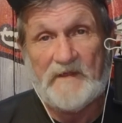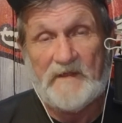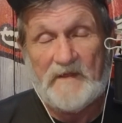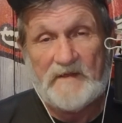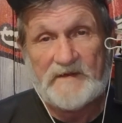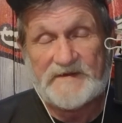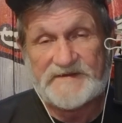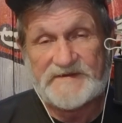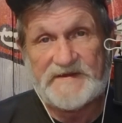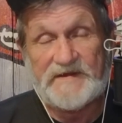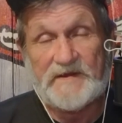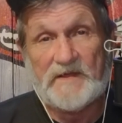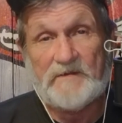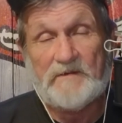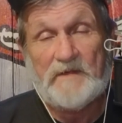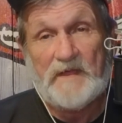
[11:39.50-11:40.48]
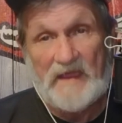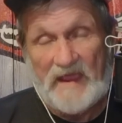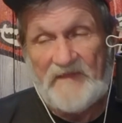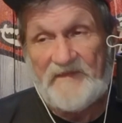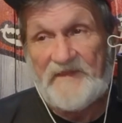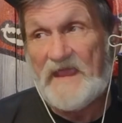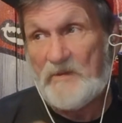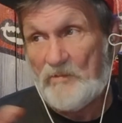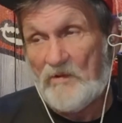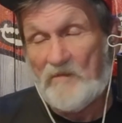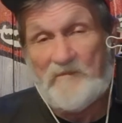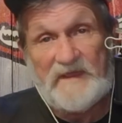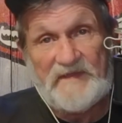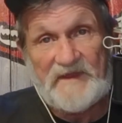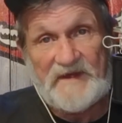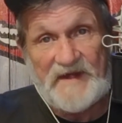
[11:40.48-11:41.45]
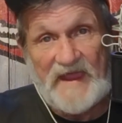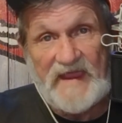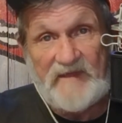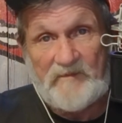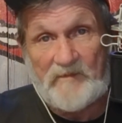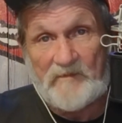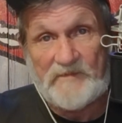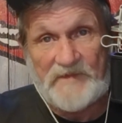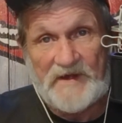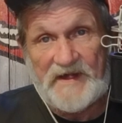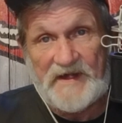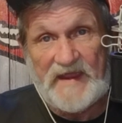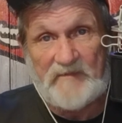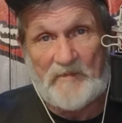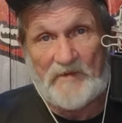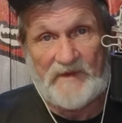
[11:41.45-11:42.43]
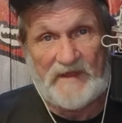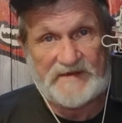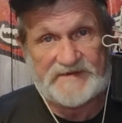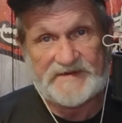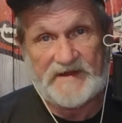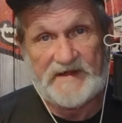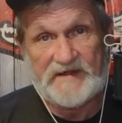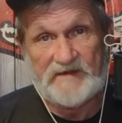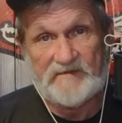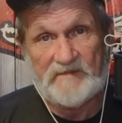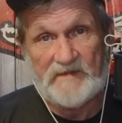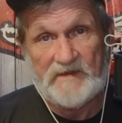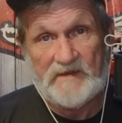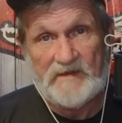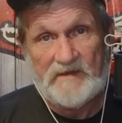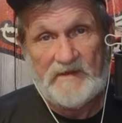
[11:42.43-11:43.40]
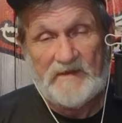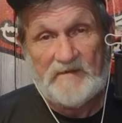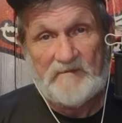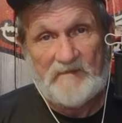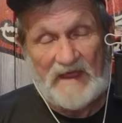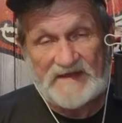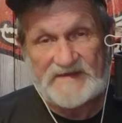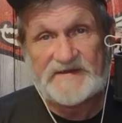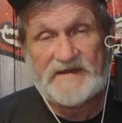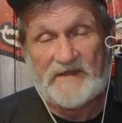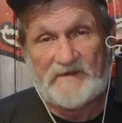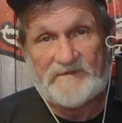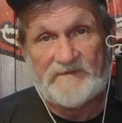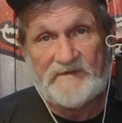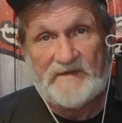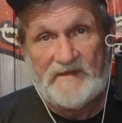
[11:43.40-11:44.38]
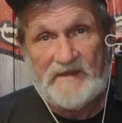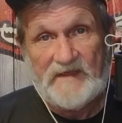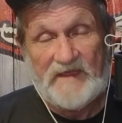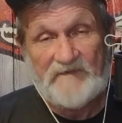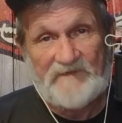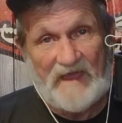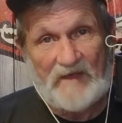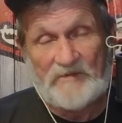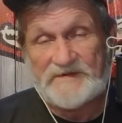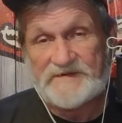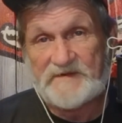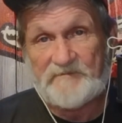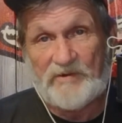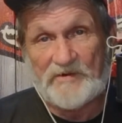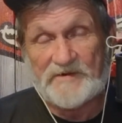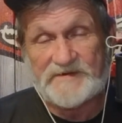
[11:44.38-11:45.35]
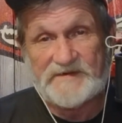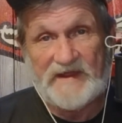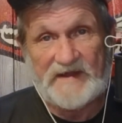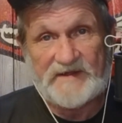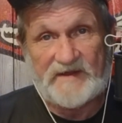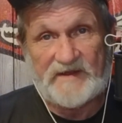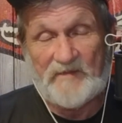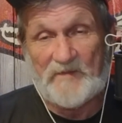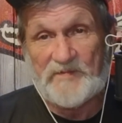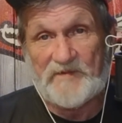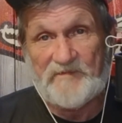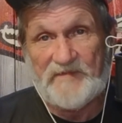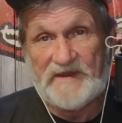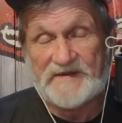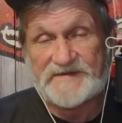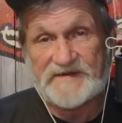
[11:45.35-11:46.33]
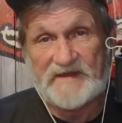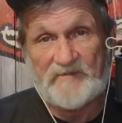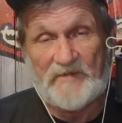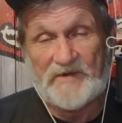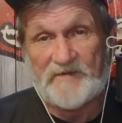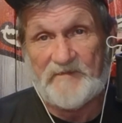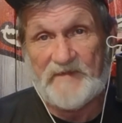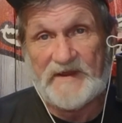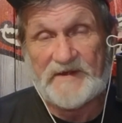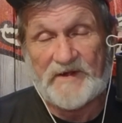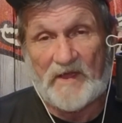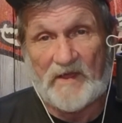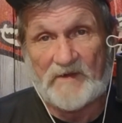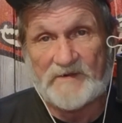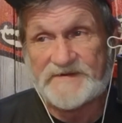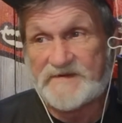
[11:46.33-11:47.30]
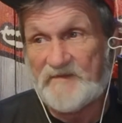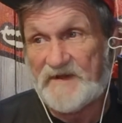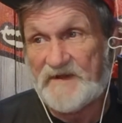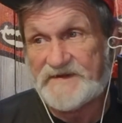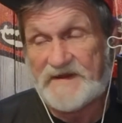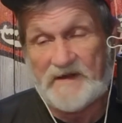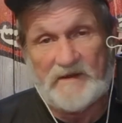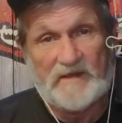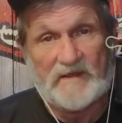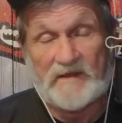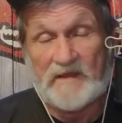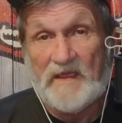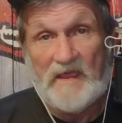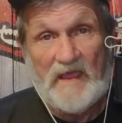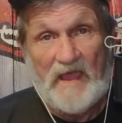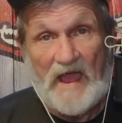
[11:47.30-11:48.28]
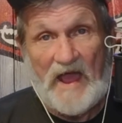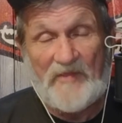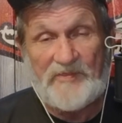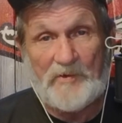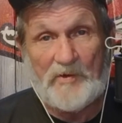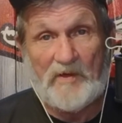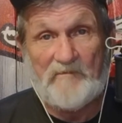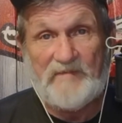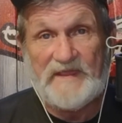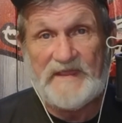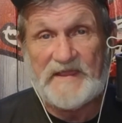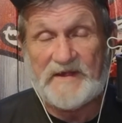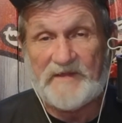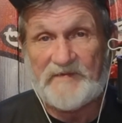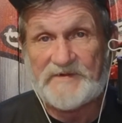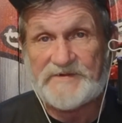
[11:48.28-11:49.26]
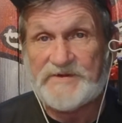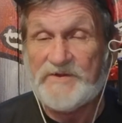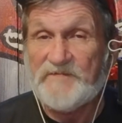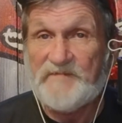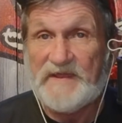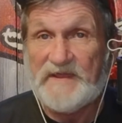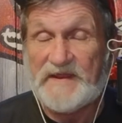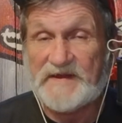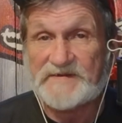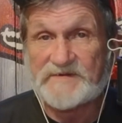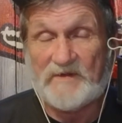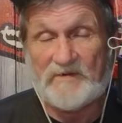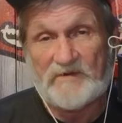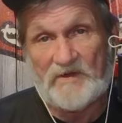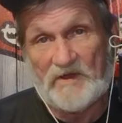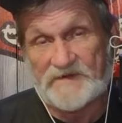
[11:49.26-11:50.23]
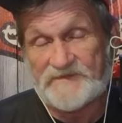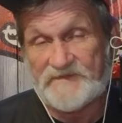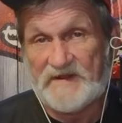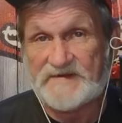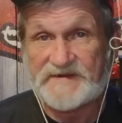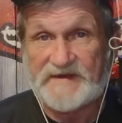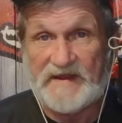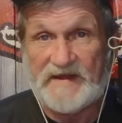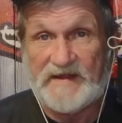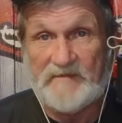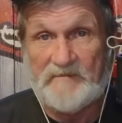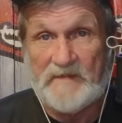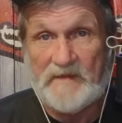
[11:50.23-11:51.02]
Casino, and they will be the name on that stadium. Myself, if I was a person had to come up with $1.7 billion, and somebody said, "Look, I'll throw $1 billion of the $2 billion it's going to cost for that stadium,